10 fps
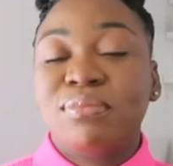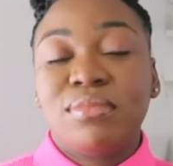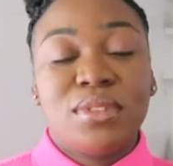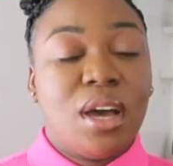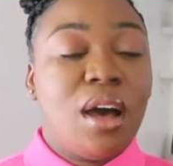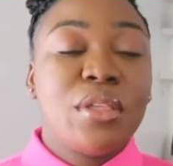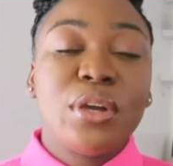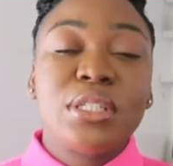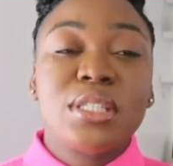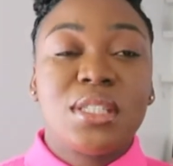the
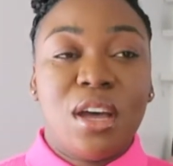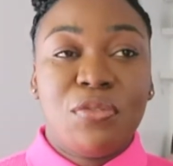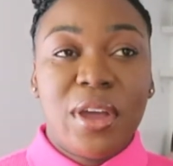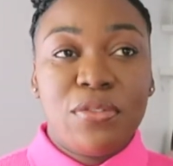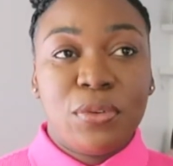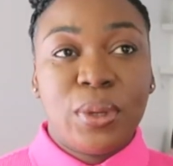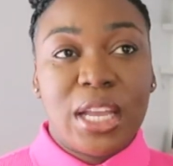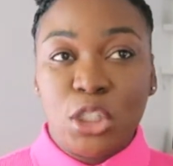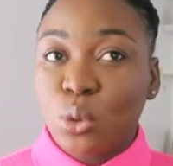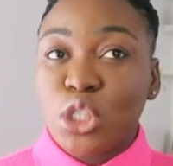other stuff I feel
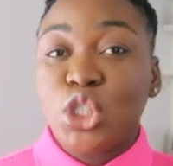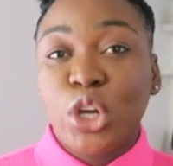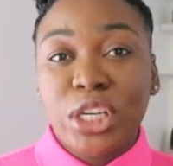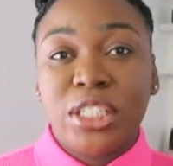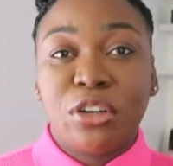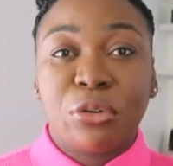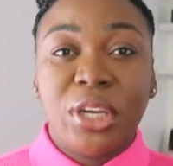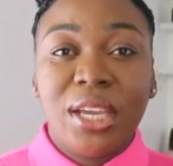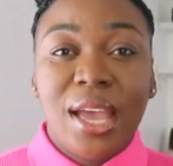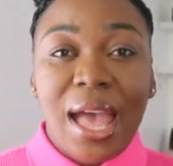like to a certain
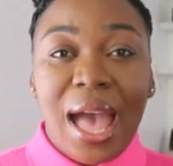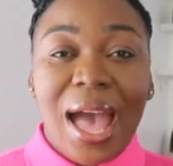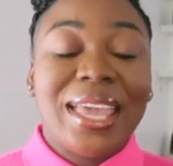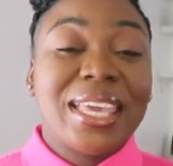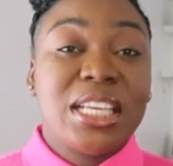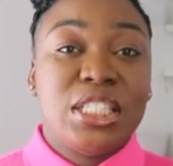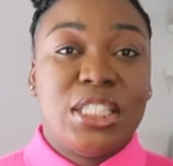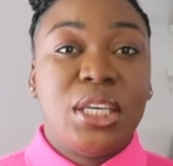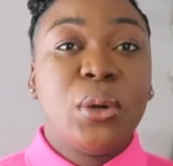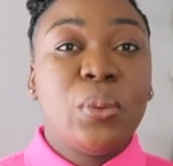degree I can
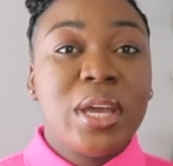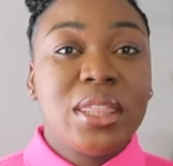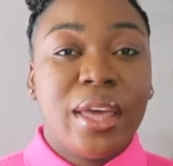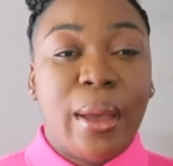deal with,